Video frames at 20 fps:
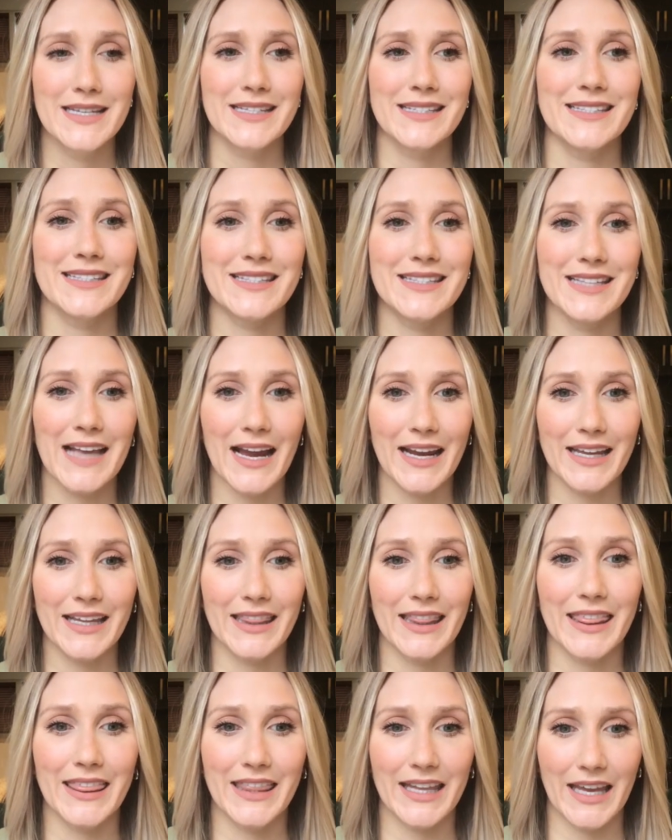
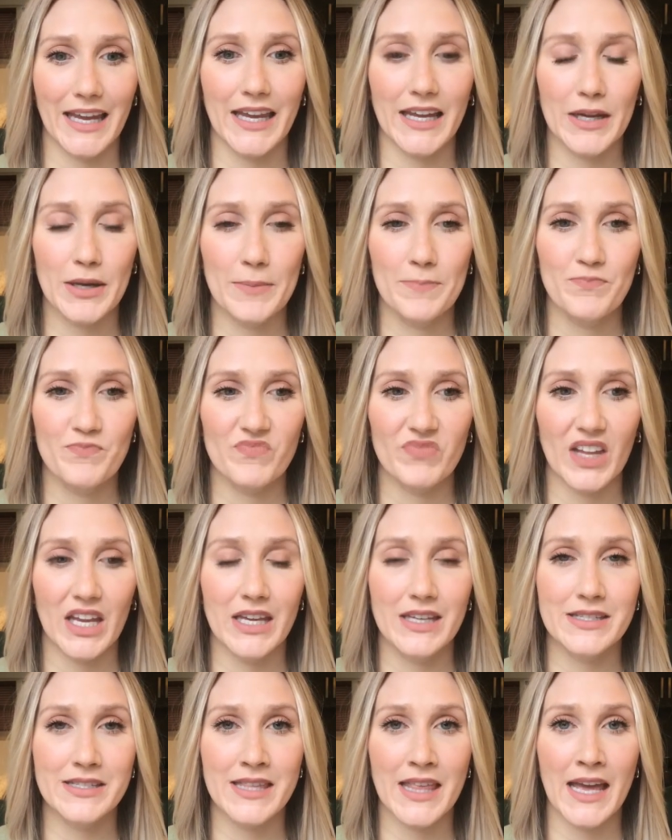Second thing
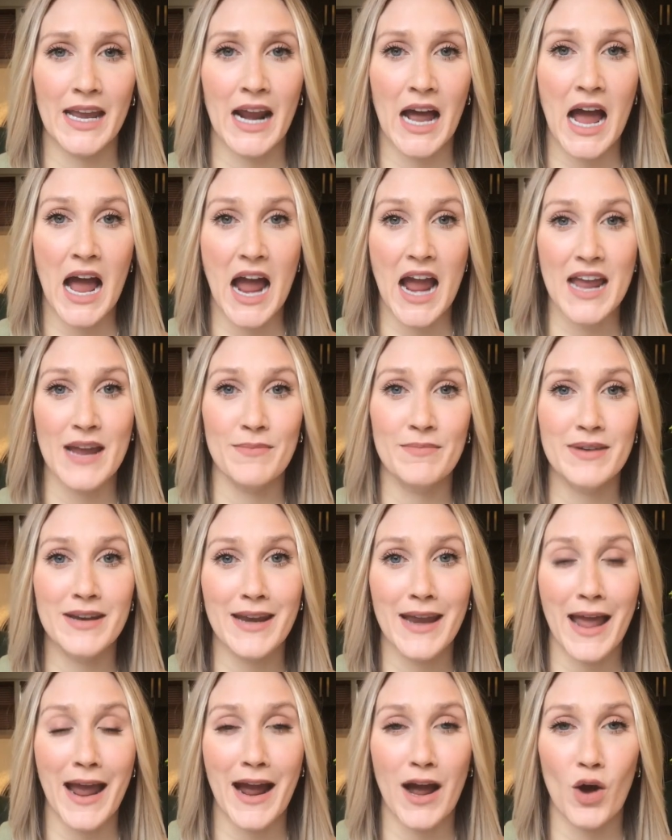is that I am
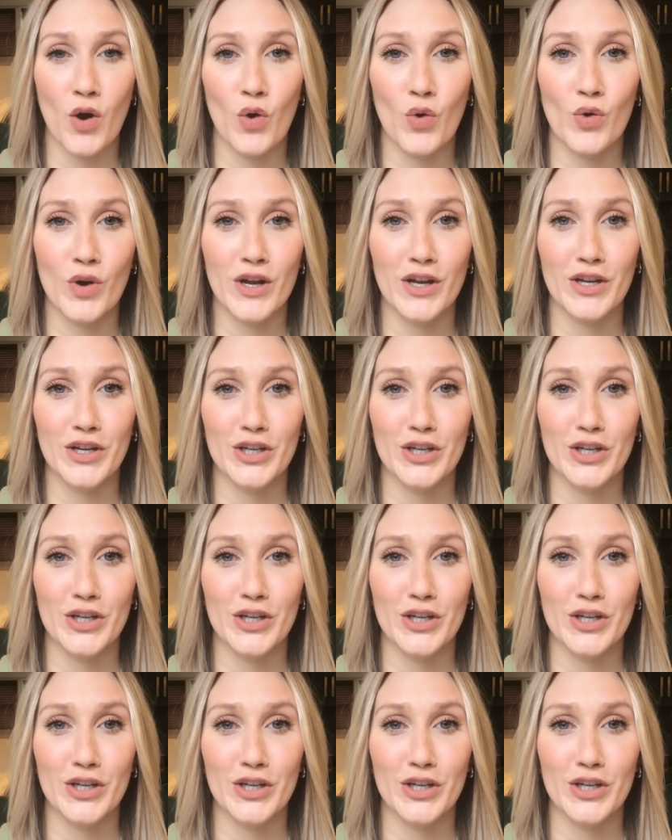now